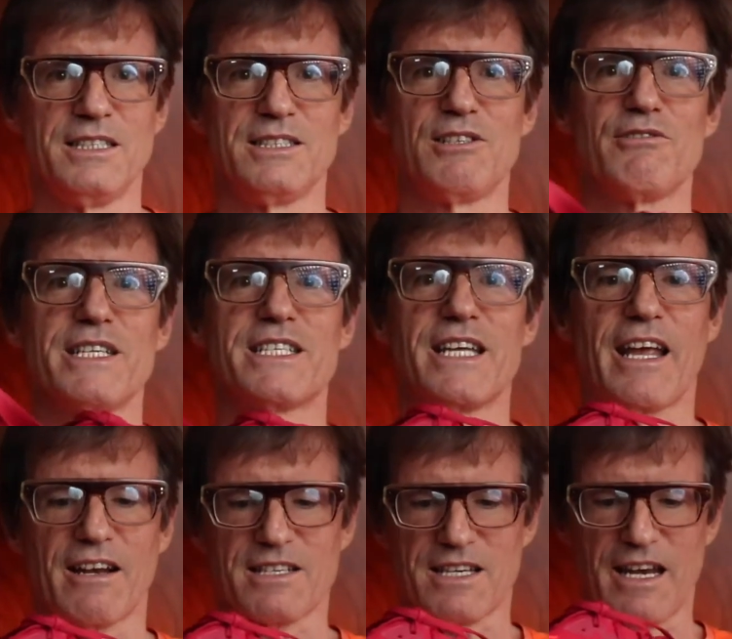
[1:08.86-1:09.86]
They're
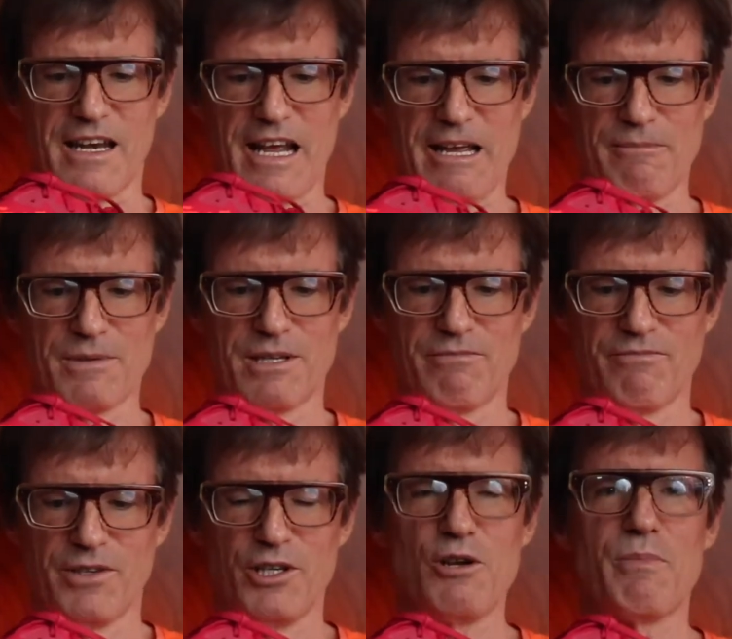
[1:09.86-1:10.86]
ridiculously named.
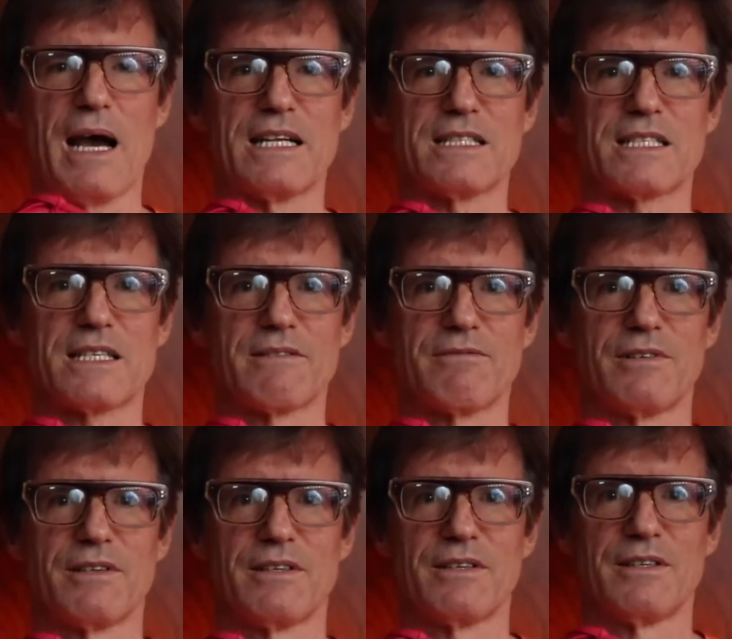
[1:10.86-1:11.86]
New Balance,
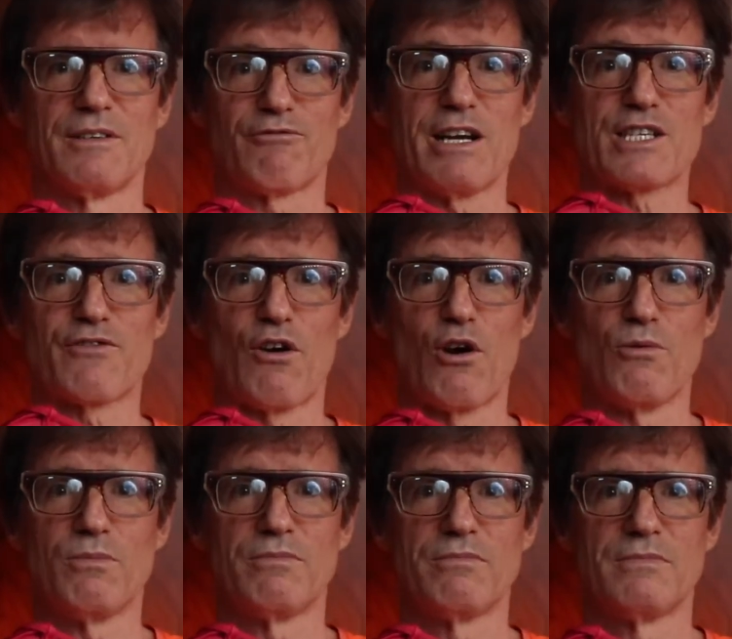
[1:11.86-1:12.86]
Fresh
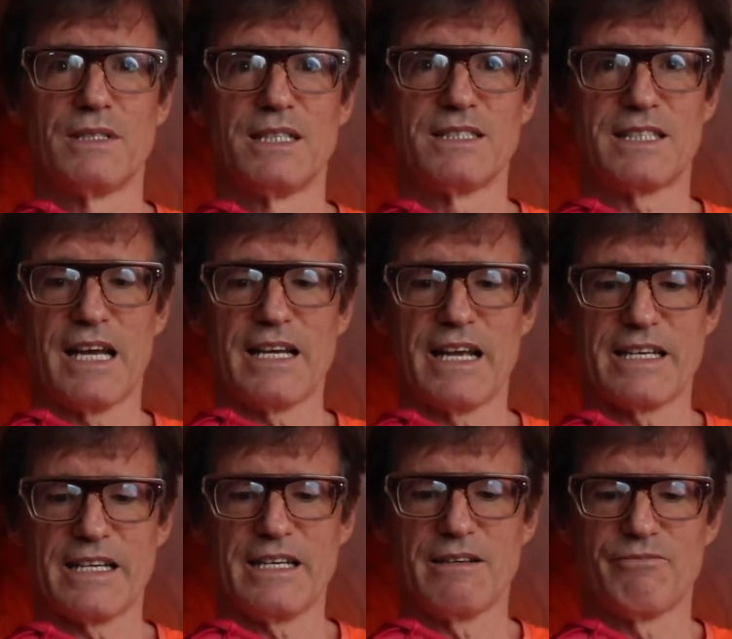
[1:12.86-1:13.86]
Foam,
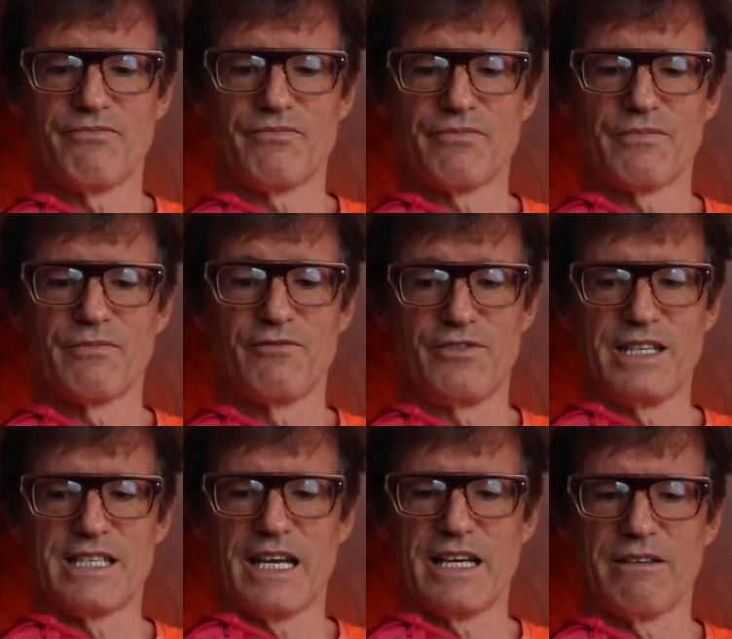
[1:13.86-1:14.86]
1080
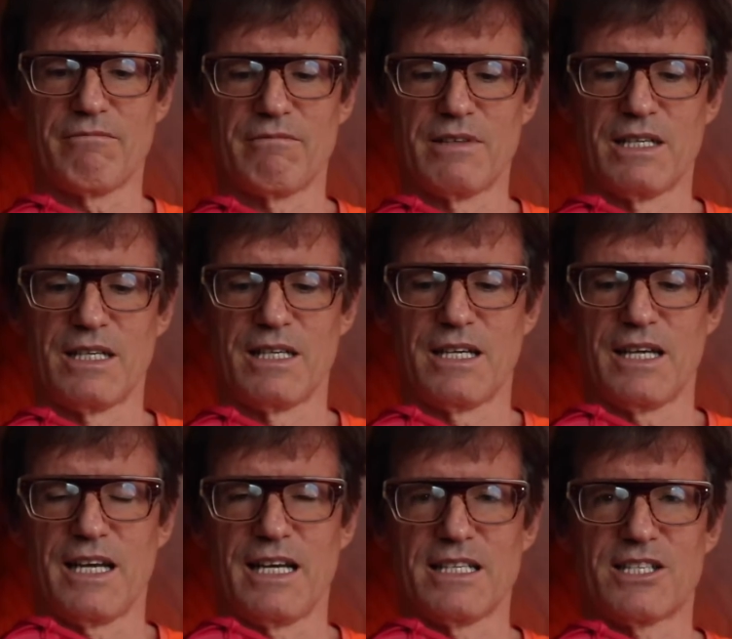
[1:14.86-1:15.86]
V10.
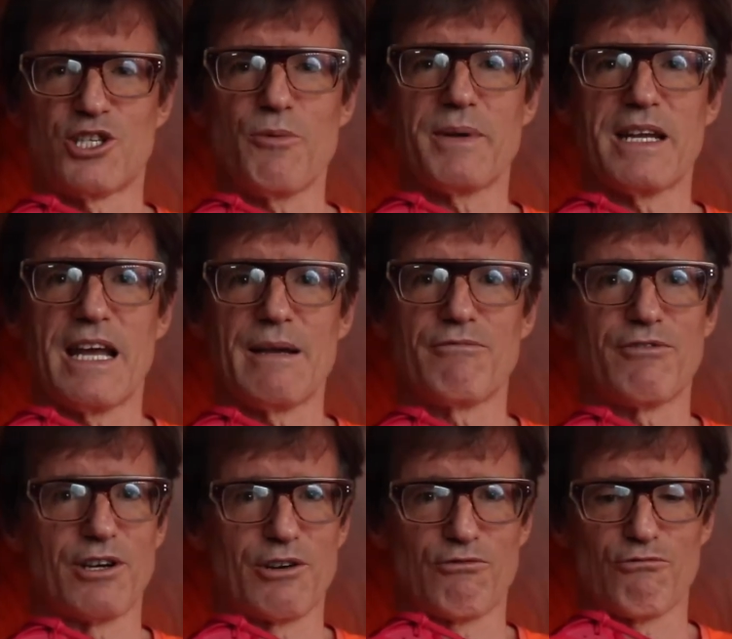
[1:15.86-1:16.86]
A stupid name
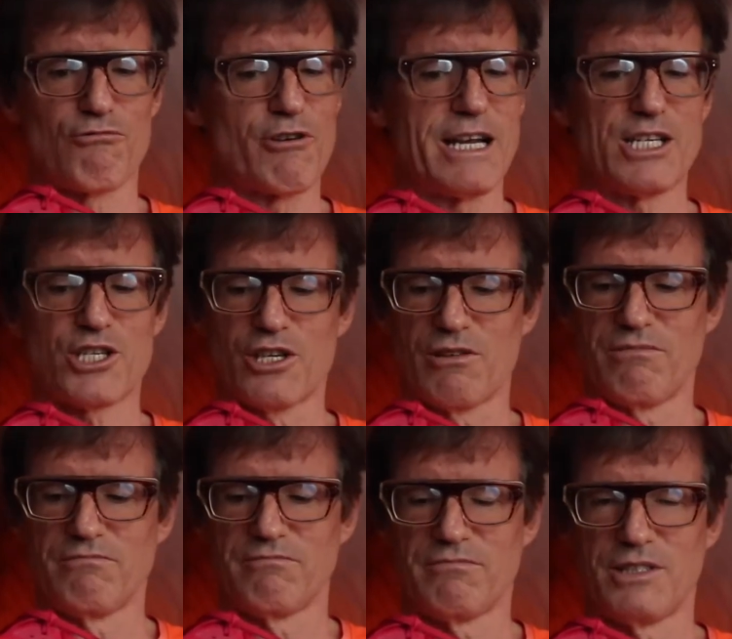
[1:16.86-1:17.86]
for a great shoe.
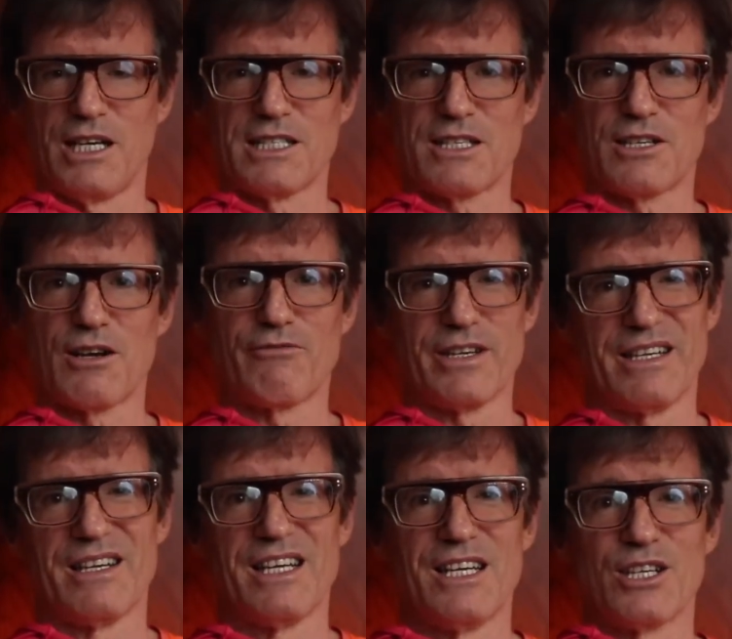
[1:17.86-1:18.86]
Nice and comfy.
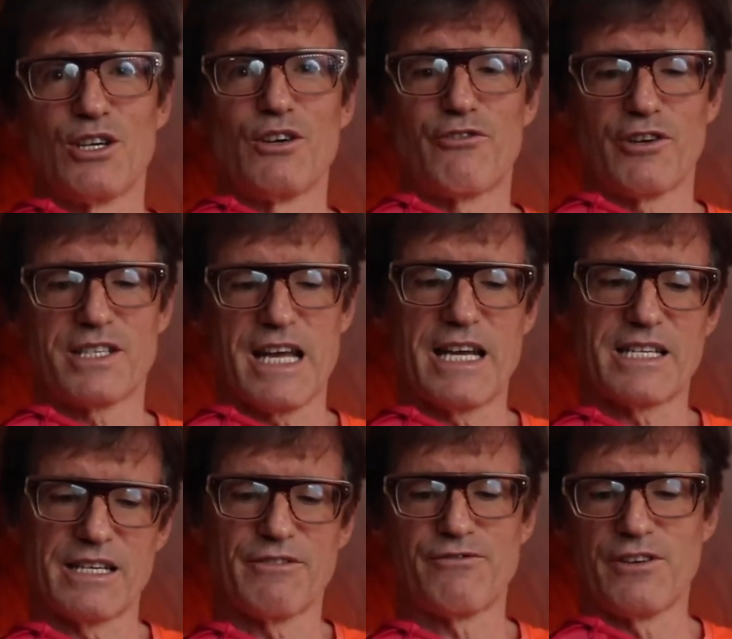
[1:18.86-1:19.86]
Good for 10
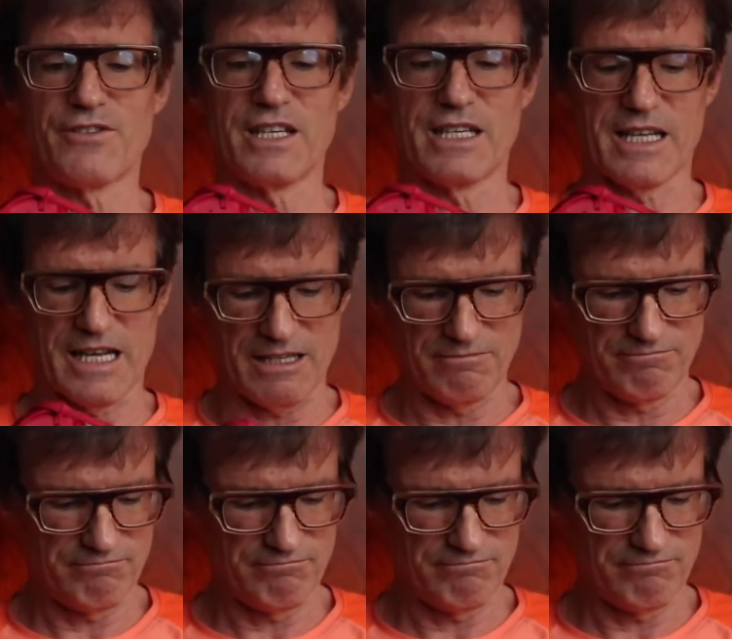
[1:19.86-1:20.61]
to 15K.